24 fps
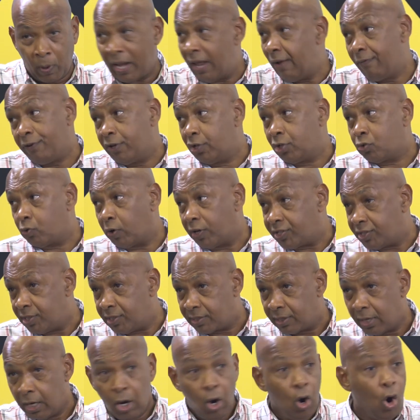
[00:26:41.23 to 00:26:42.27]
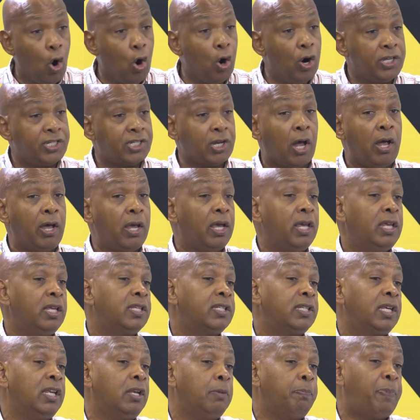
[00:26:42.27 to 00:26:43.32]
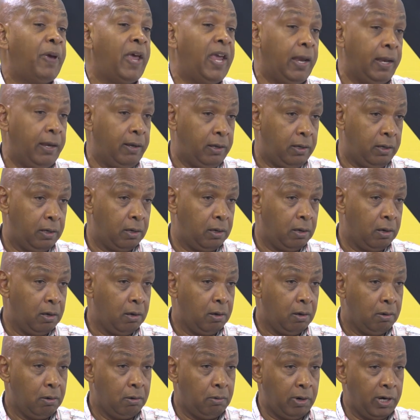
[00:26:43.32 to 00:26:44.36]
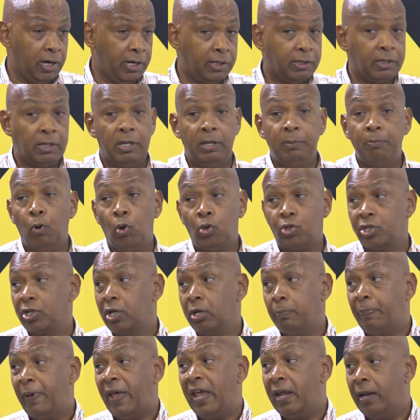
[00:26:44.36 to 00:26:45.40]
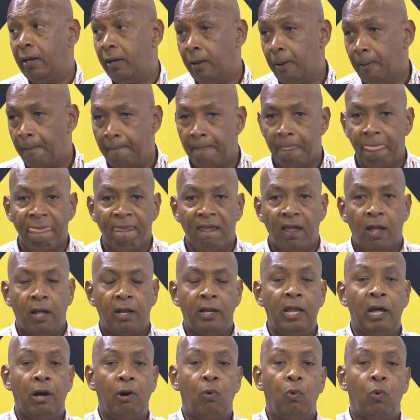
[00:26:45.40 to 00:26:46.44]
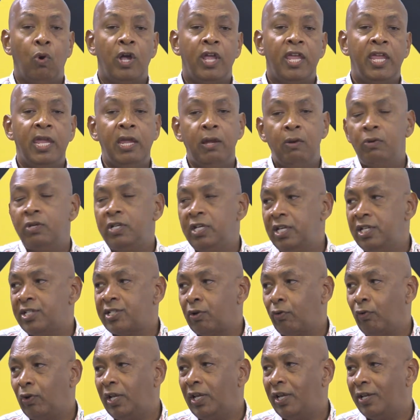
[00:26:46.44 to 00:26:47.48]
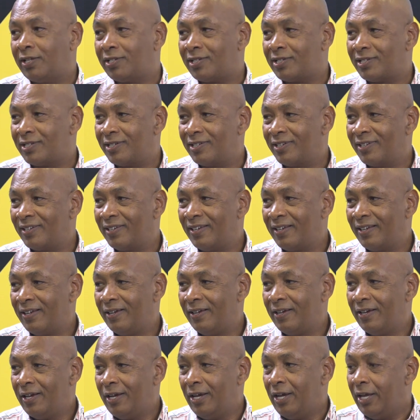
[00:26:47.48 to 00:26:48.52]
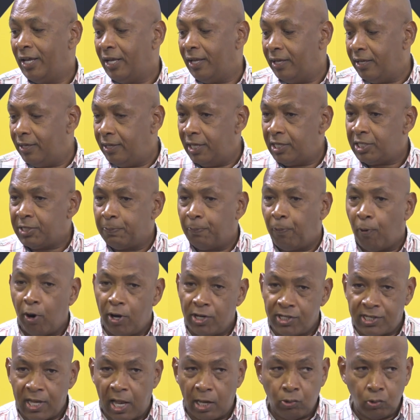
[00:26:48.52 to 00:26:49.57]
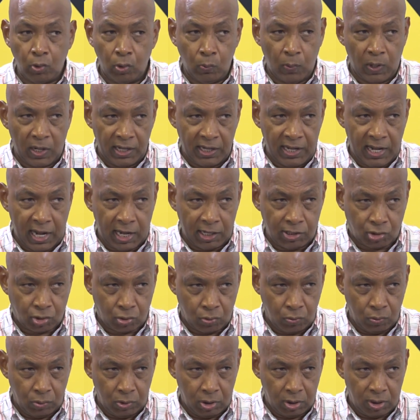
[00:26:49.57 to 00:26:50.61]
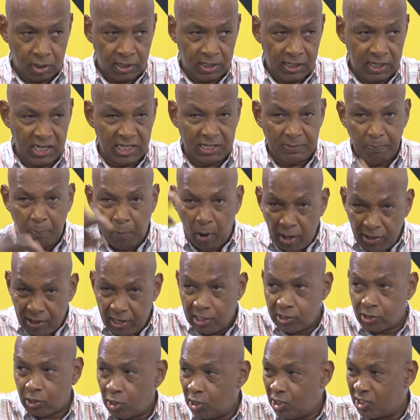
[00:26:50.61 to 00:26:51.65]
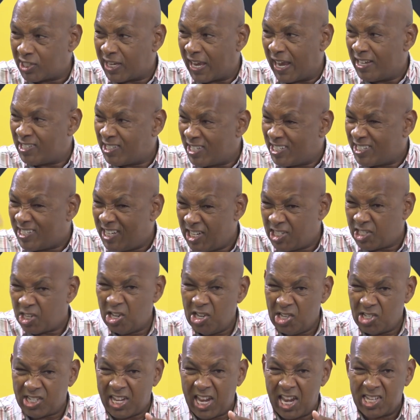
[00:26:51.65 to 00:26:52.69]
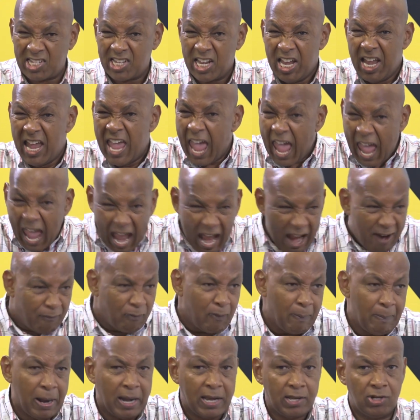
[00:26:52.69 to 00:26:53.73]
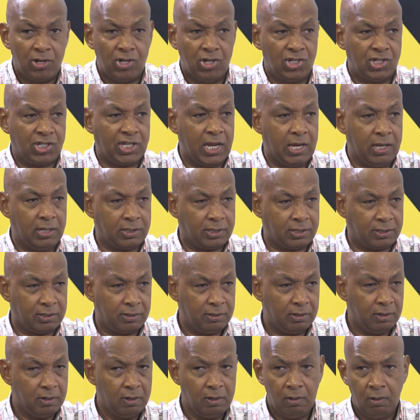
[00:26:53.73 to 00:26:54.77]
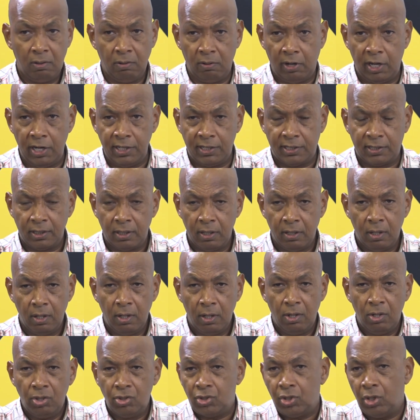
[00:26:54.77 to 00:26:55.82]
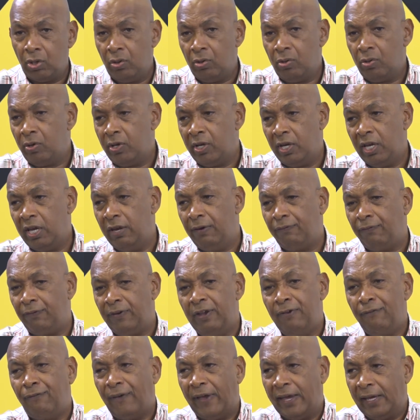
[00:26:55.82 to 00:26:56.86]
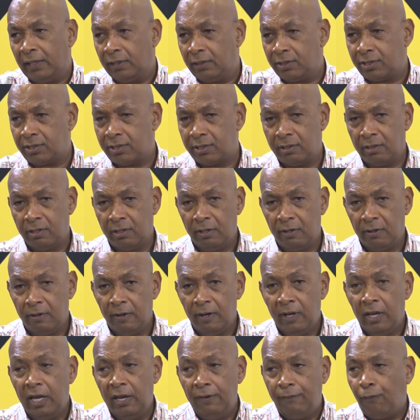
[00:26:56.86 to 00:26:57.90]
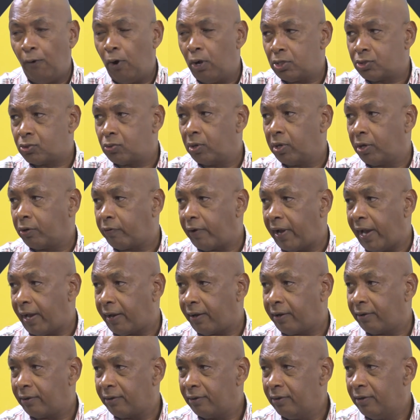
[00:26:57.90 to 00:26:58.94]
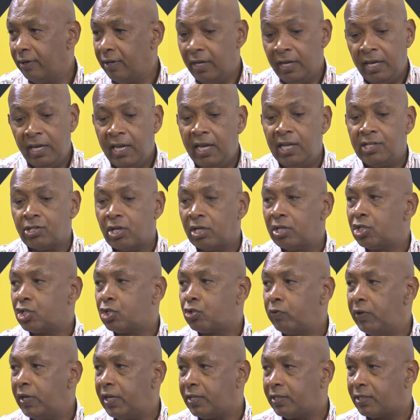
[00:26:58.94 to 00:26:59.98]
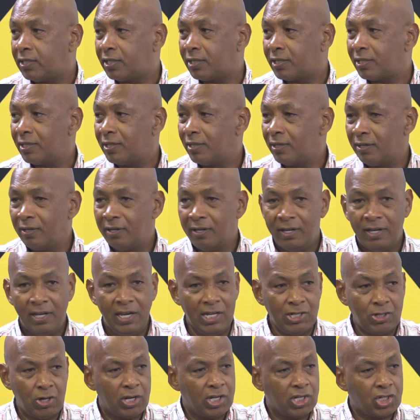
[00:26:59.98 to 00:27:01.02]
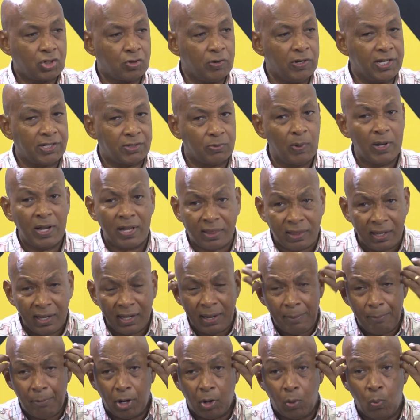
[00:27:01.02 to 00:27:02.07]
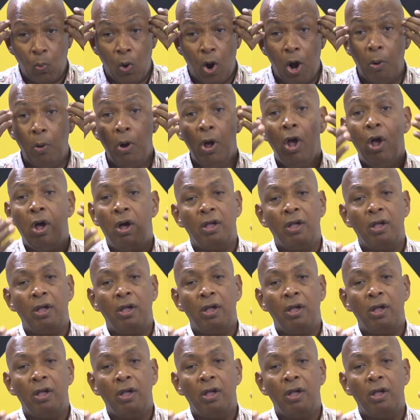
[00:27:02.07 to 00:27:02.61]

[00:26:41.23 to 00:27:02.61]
Whatever the stress is. Yes. Or uh, is in pain. Right. Right? Emotional pain. Mm -hmm. Now, he needs a release this boy is not doing well in high school. Right. His mother is on his case. His teacher is on his case. Everybody on his case, right? So he, he fails. He falls through the crack. He's on the streets. Mm -hmm. He's on the streets. When I think about it, wow,